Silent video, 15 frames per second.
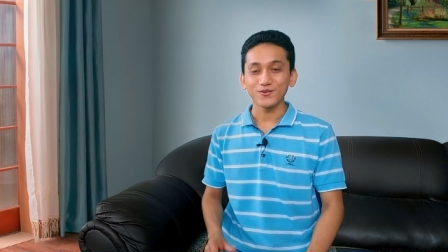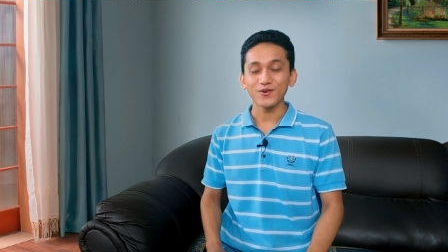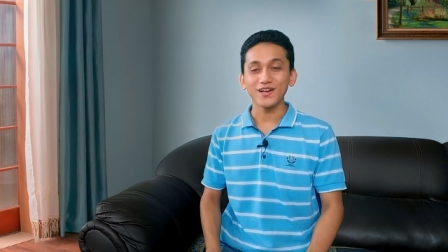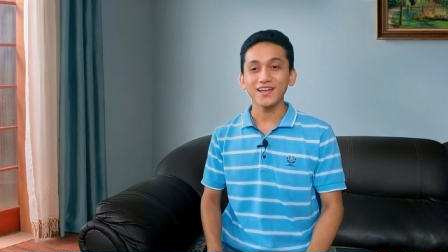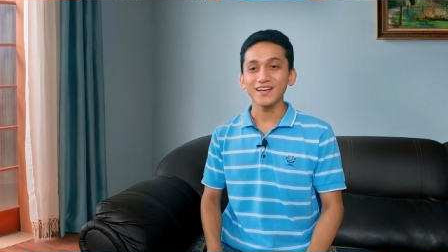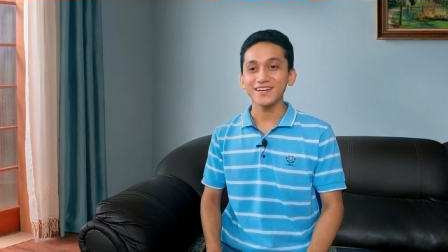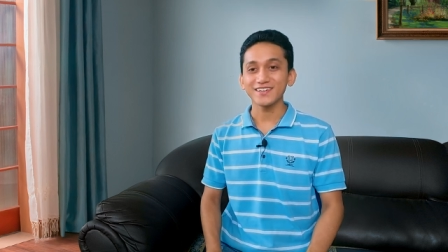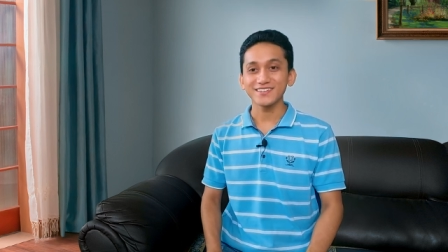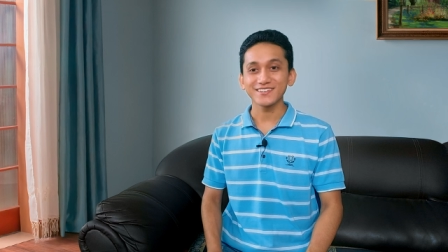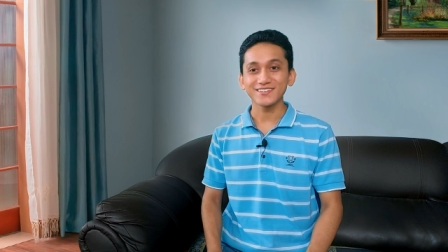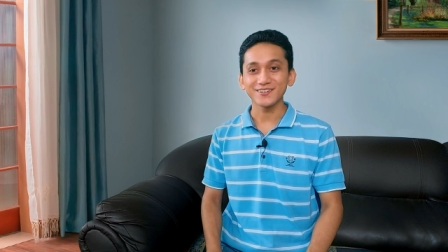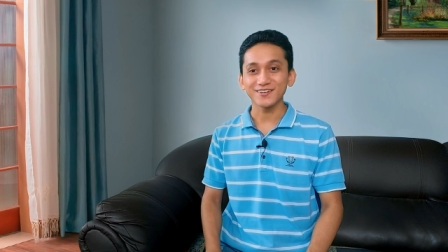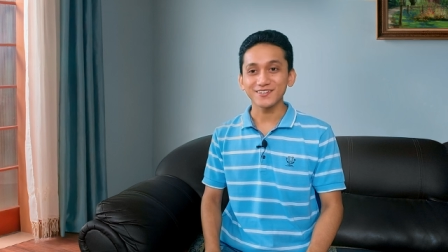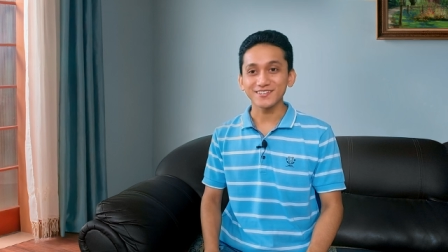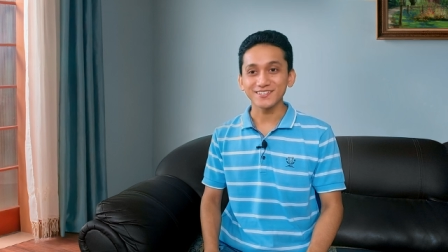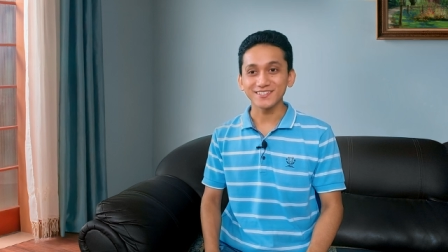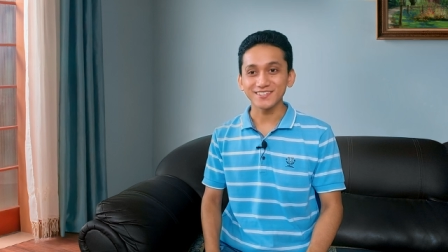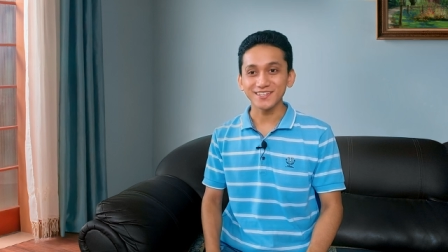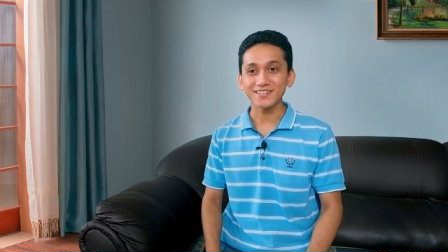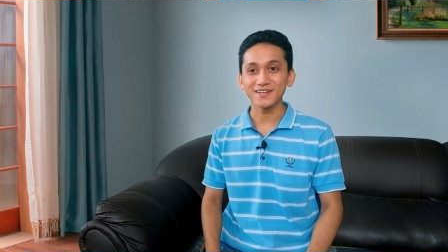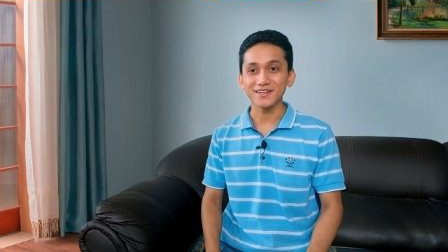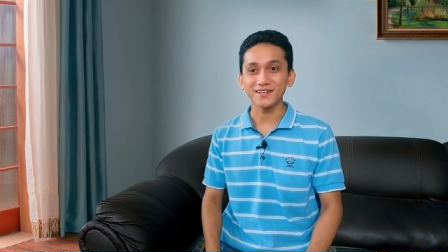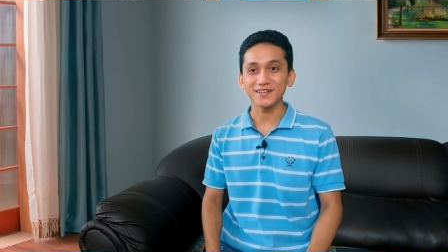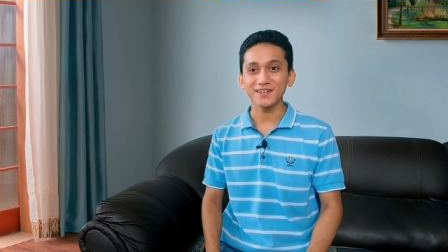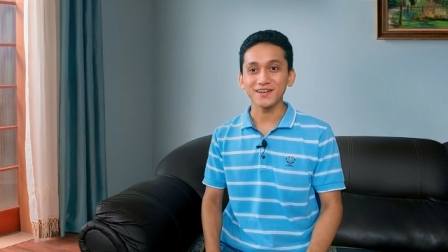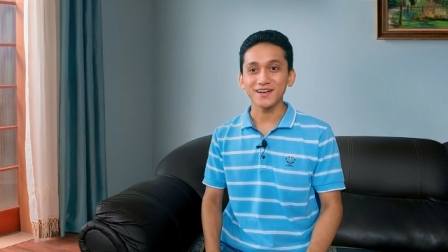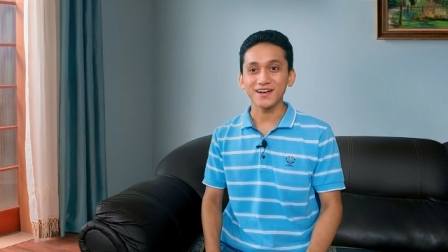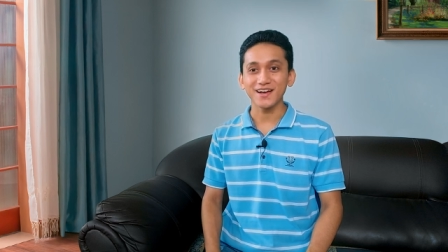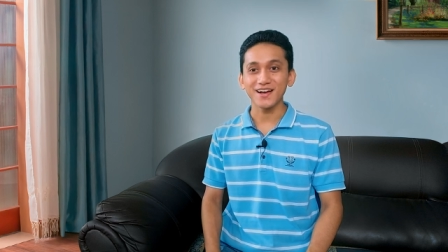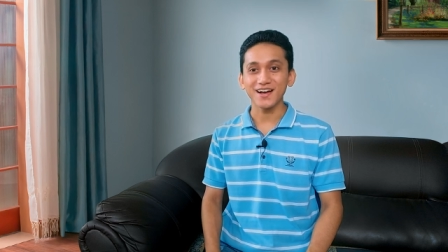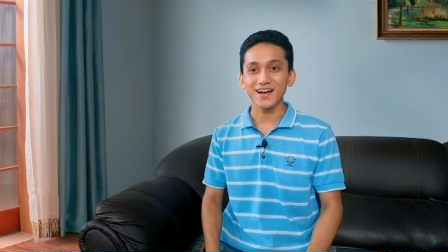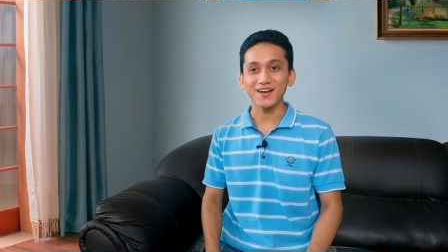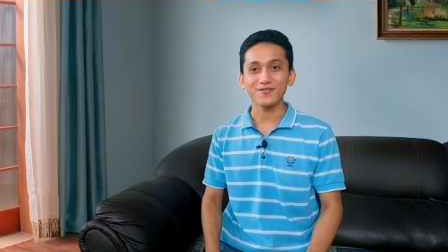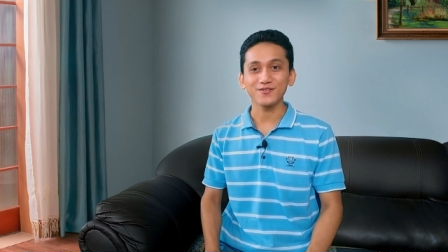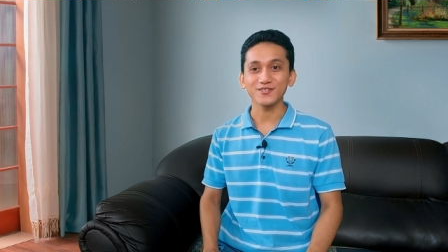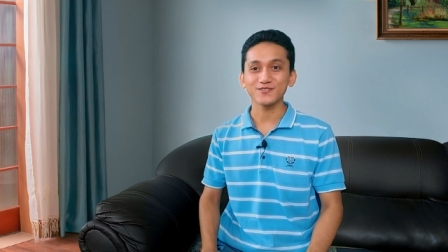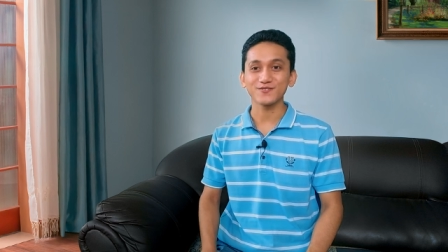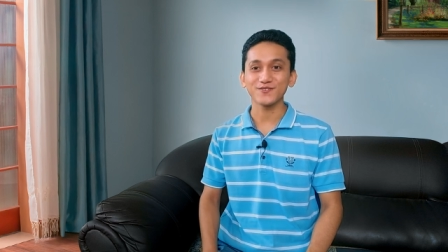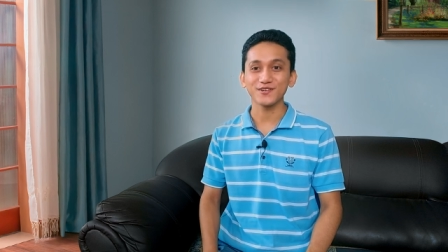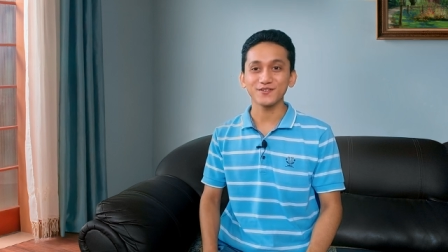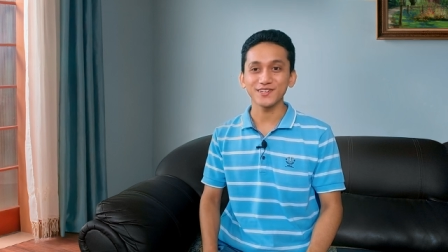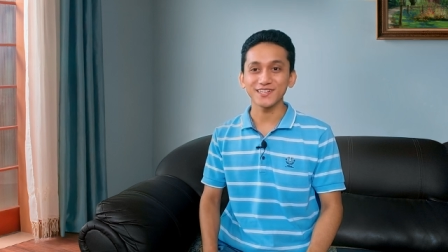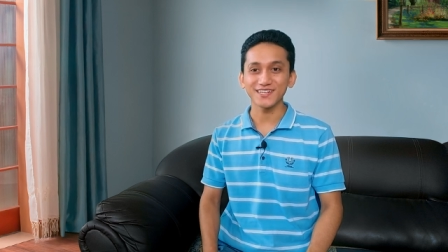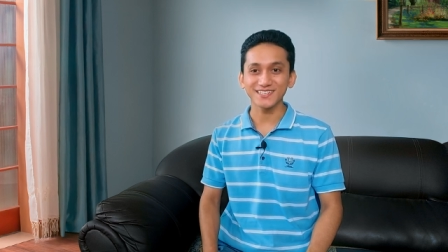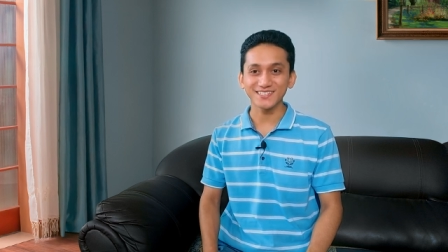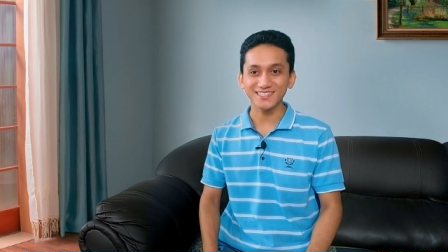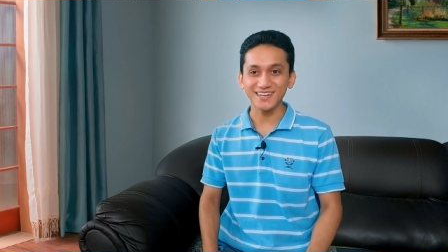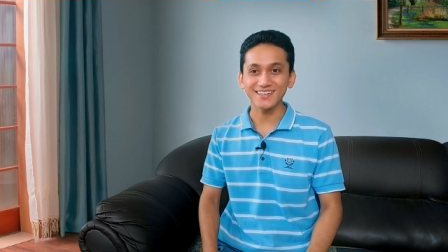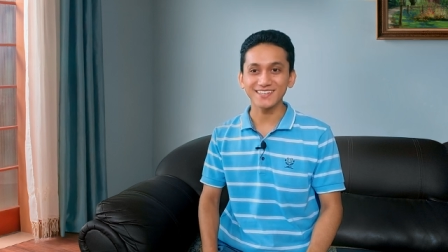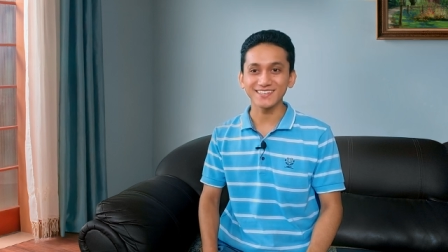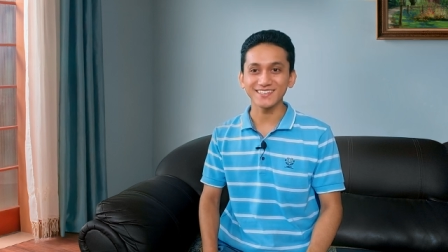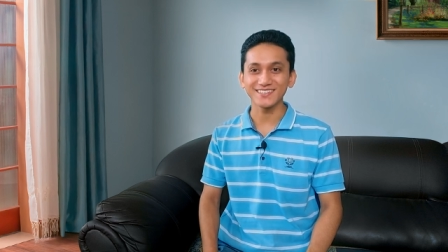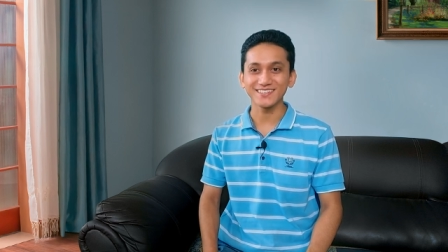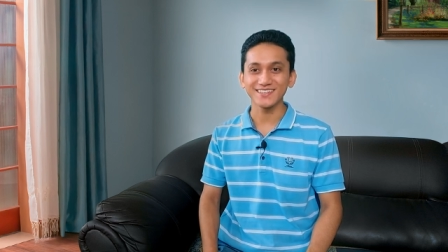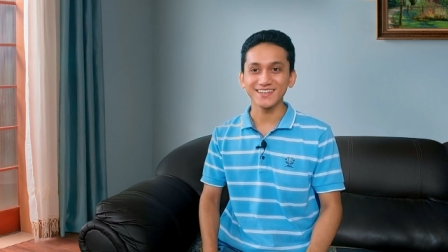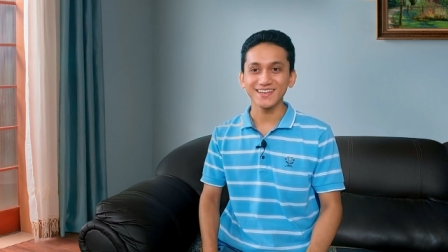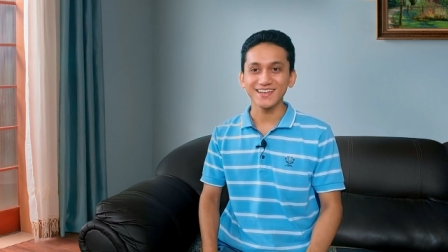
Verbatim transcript: When I heard the doctor say that, I was very excited